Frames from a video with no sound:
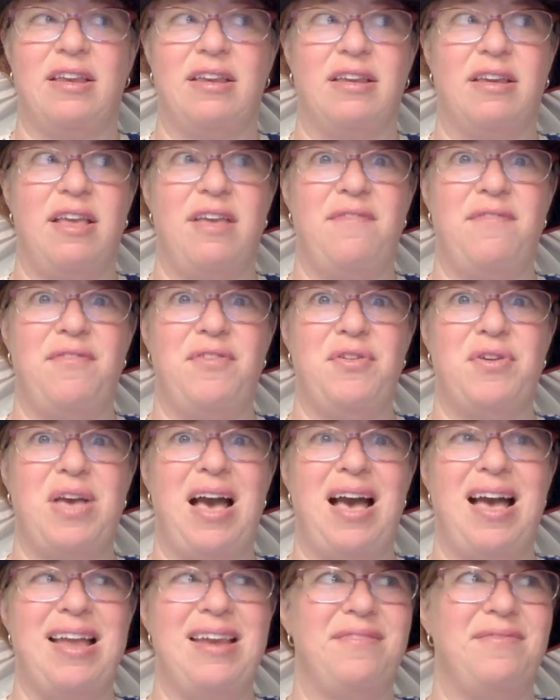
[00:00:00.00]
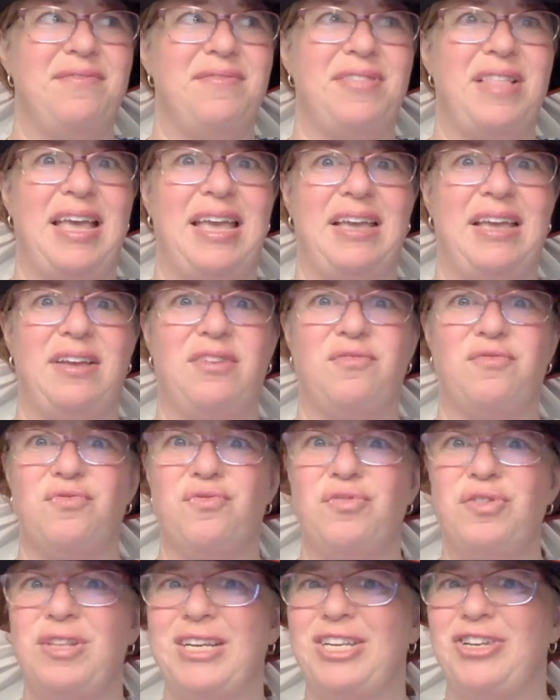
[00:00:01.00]
If you kind of like
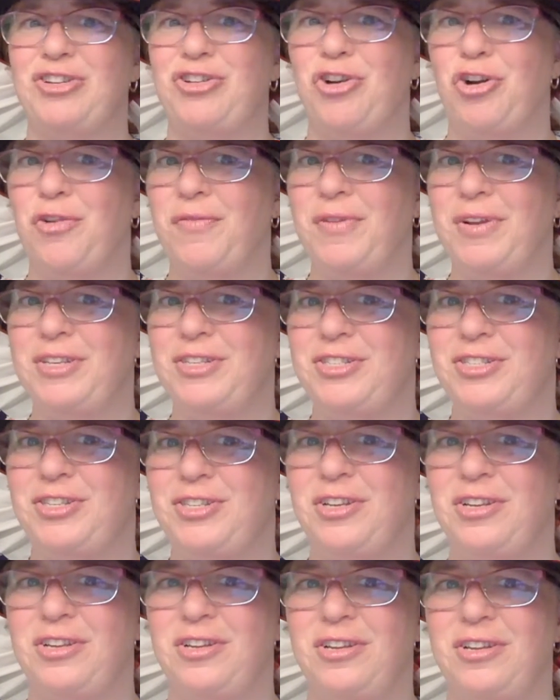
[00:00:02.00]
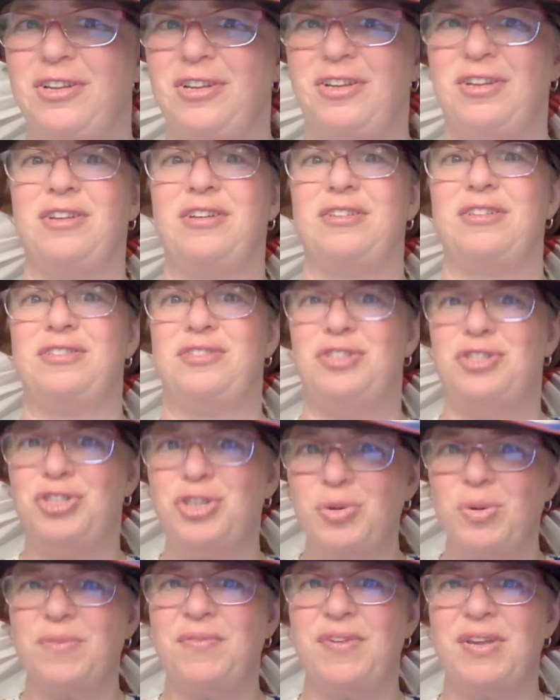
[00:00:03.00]
really nervous to
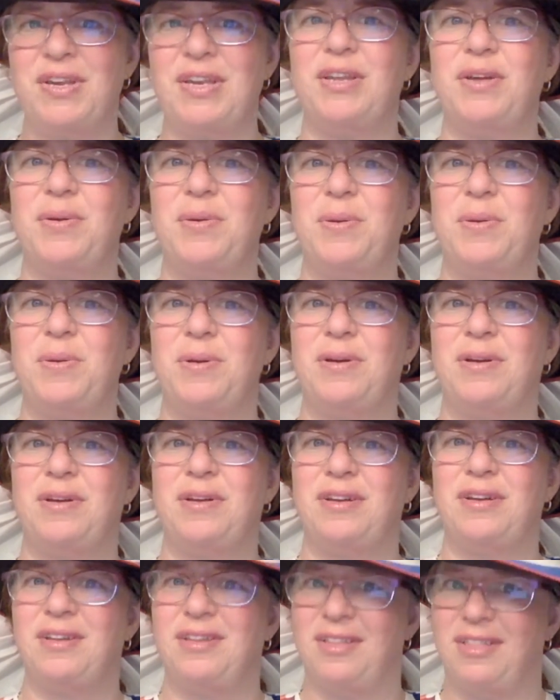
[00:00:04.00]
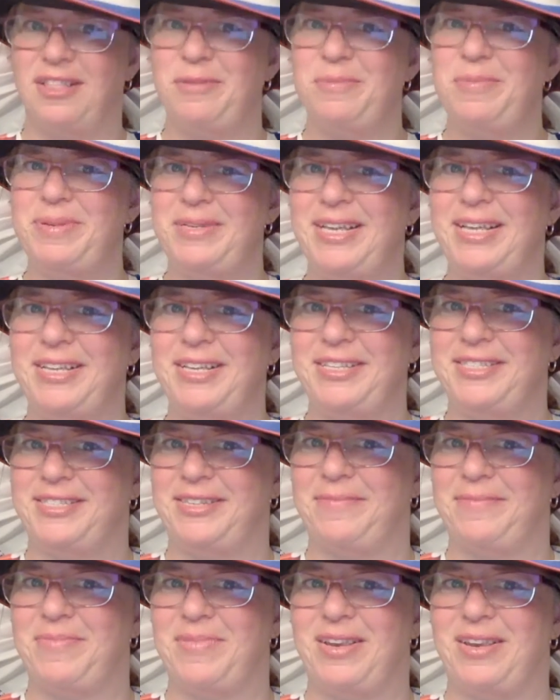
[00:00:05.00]
do a video, let me tell you
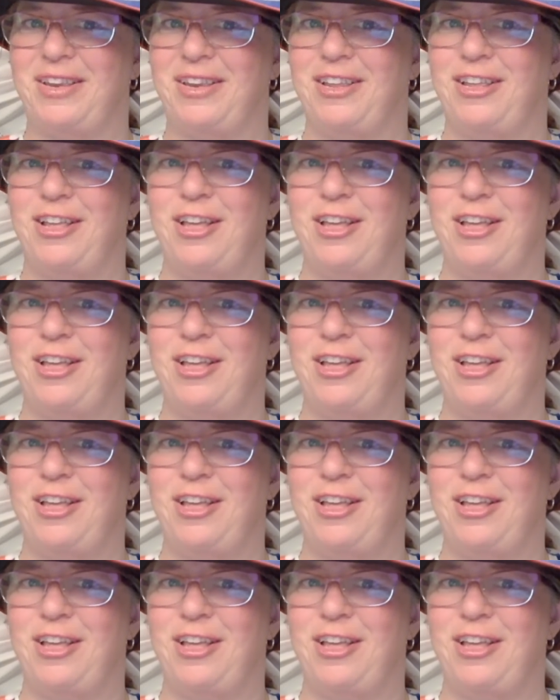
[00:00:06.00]
something.